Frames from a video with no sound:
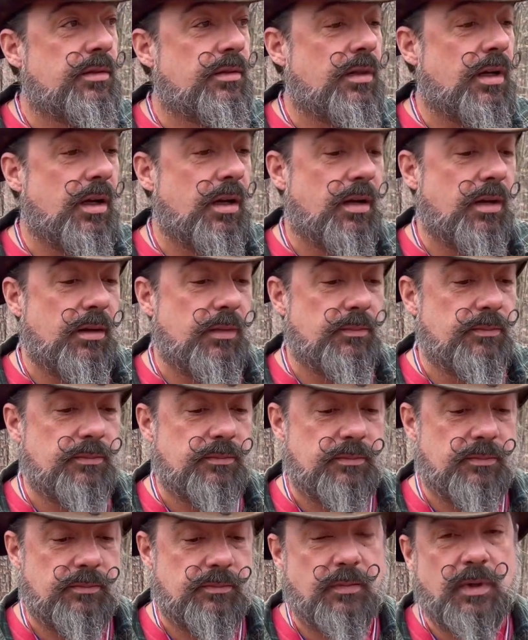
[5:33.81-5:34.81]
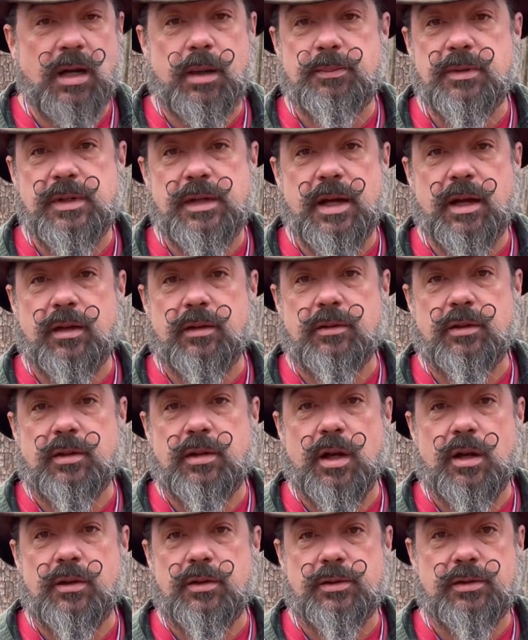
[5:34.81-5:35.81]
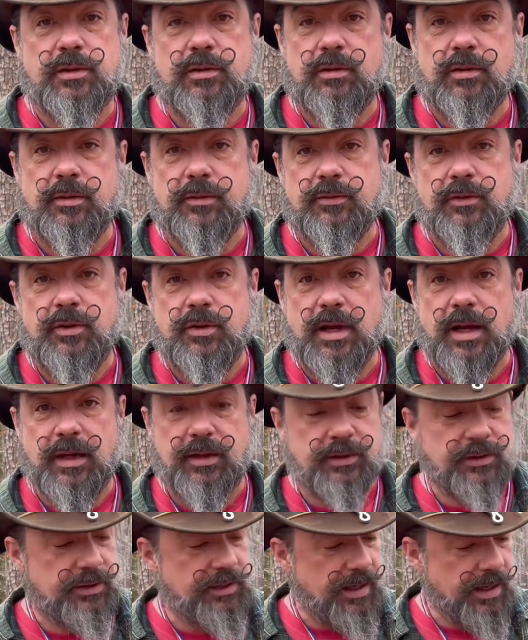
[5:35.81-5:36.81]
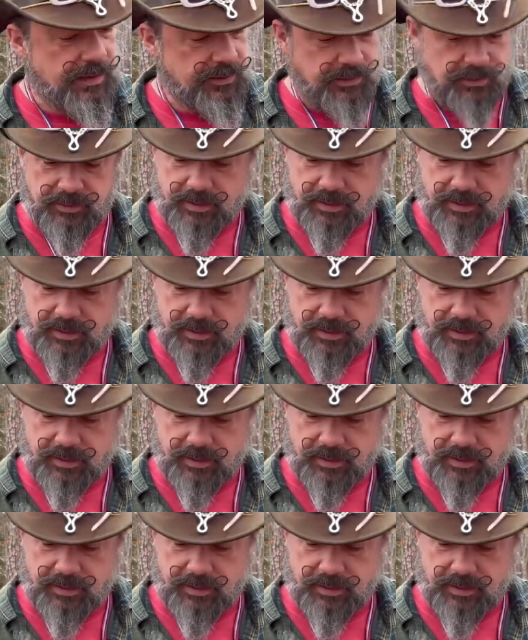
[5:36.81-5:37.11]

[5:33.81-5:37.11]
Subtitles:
up and down the coast of the United States.